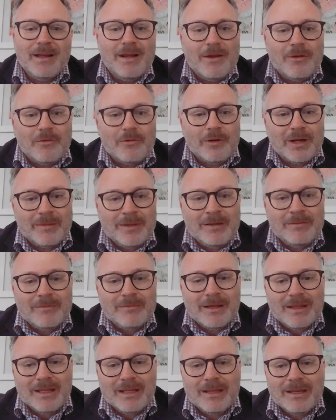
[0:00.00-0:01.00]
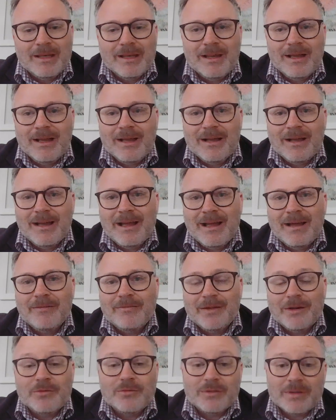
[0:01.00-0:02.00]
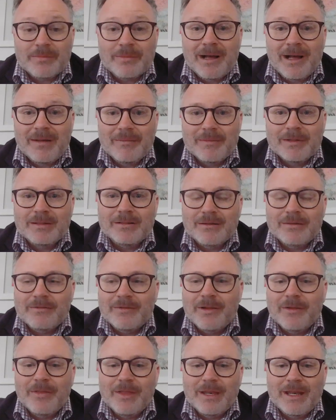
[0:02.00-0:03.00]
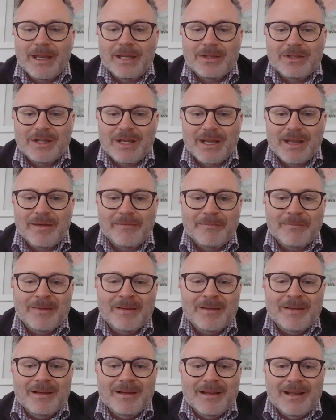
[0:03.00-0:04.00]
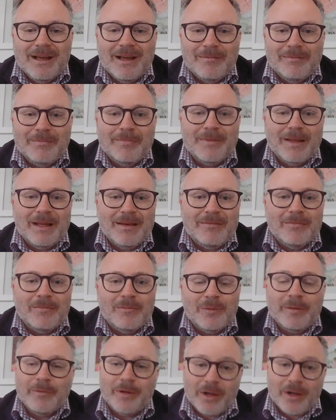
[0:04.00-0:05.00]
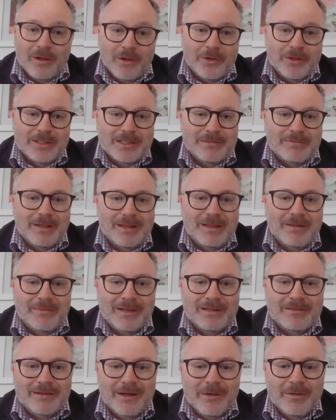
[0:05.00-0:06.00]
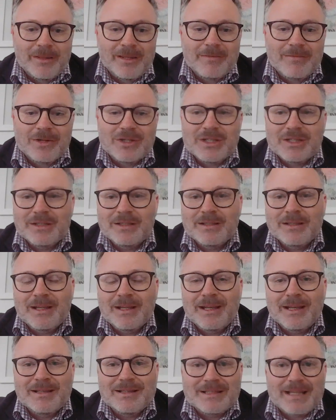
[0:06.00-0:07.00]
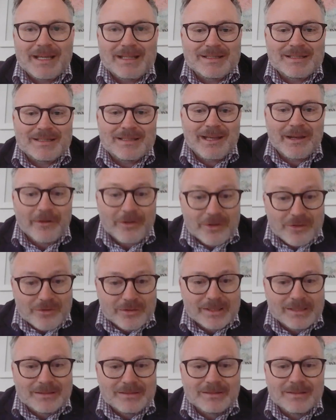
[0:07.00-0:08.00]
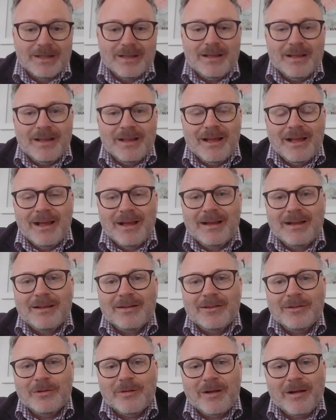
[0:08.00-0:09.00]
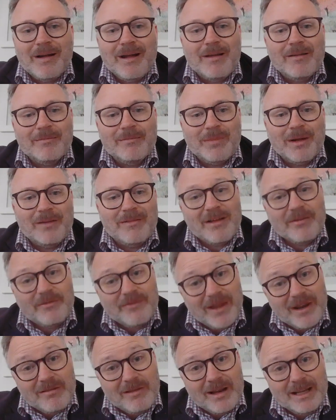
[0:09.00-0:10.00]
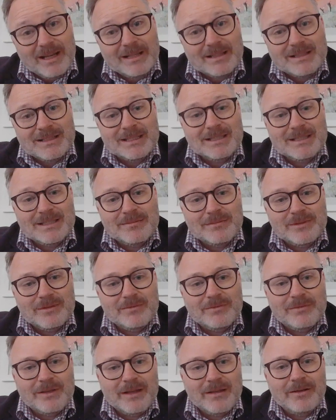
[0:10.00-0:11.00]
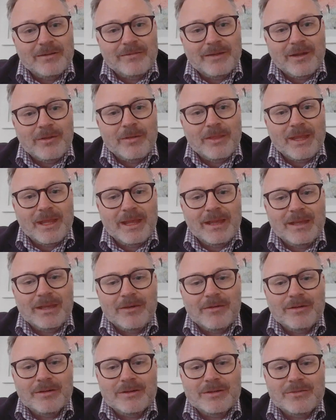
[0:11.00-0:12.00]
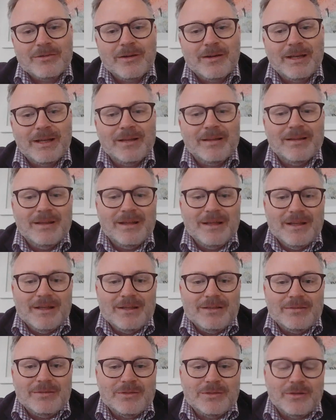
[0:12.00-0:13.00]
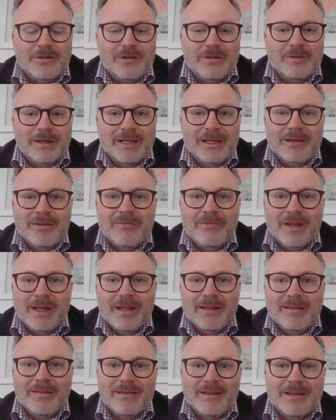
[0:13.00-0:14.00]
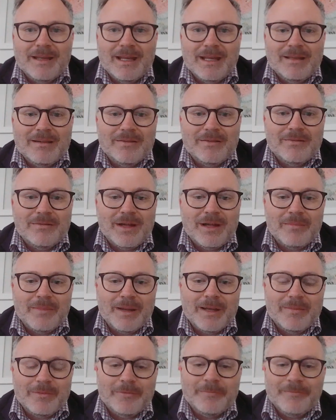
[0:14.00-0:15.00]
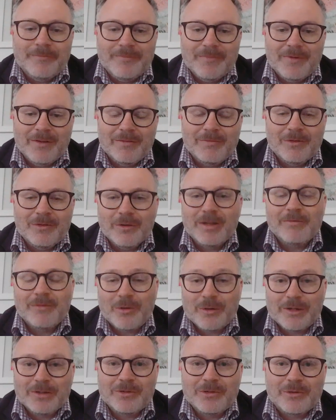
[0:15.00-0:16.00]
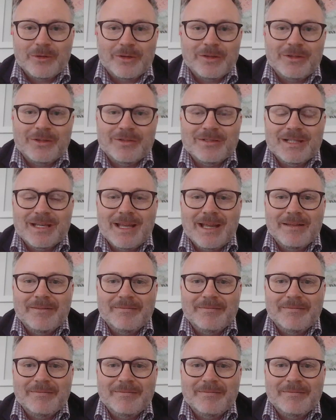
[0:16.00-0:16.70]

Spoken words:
remit within our Federal Department of Health and Aged Care. And we work closely with the Mental Health Commission and our states and territories who are part of our federated system of healthcare here in Australia to ensure that we can advance the needs of young people. So looking forward to talking to you today.